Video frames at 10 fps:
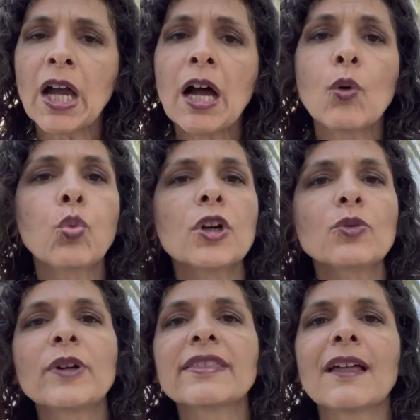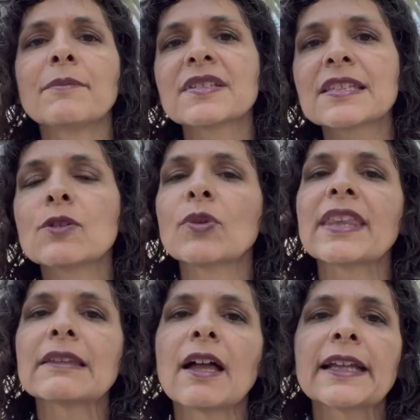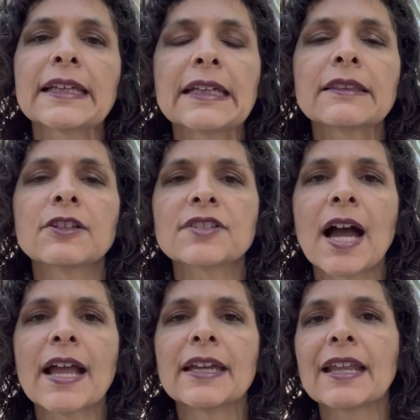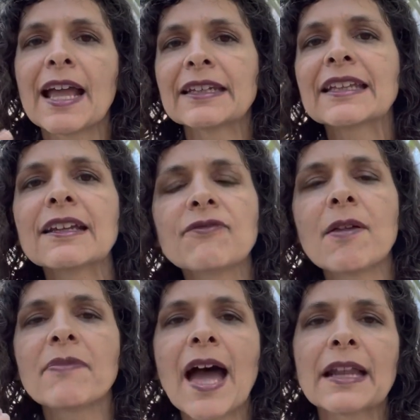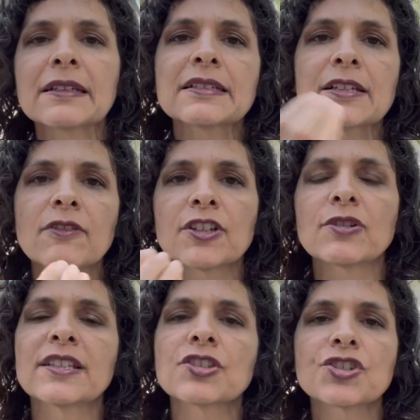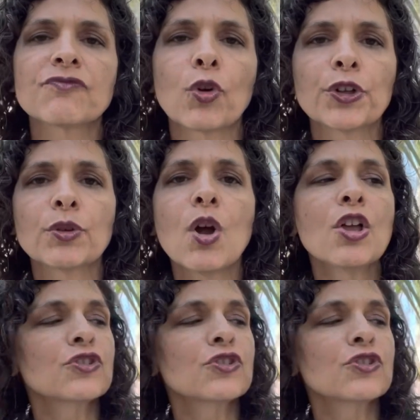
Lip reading: work with them, see what they like in their diet, and give them that until they transition for you,